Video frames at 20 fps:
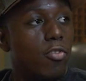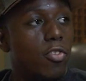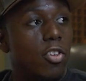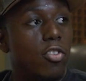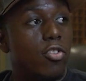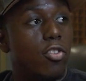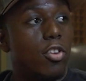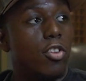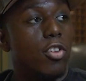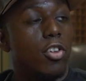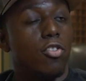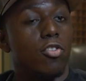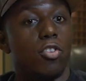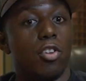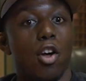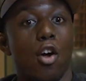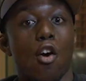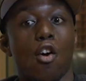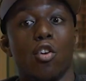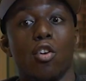These
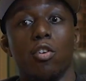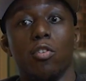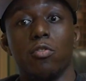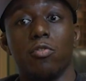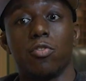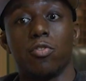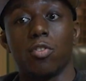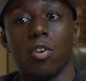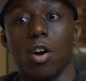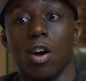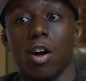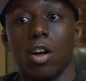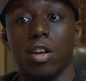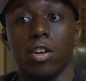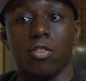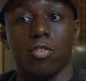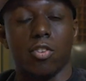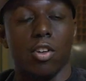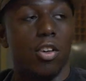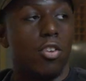narratives
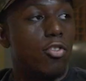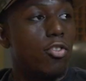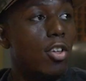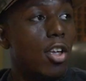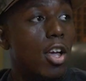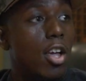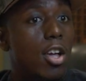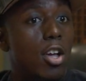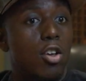exist.